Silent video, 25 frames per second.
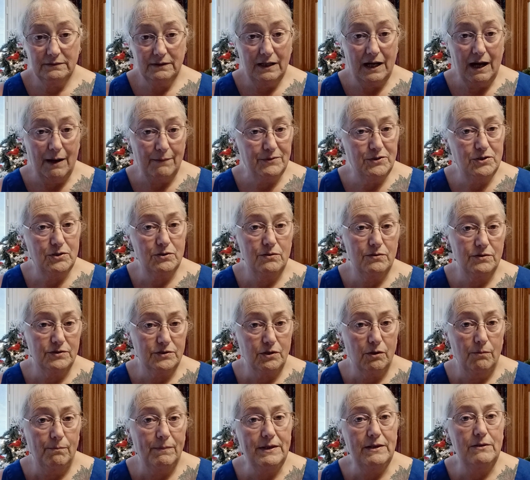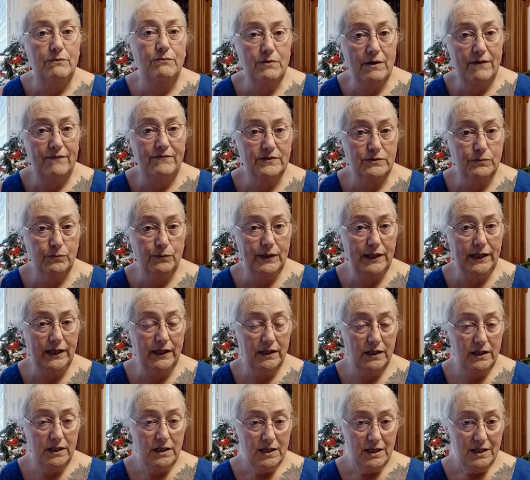I'm sure it's going to be the roughest
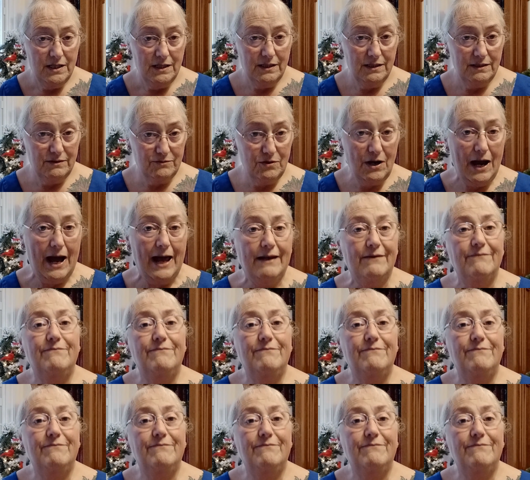week trying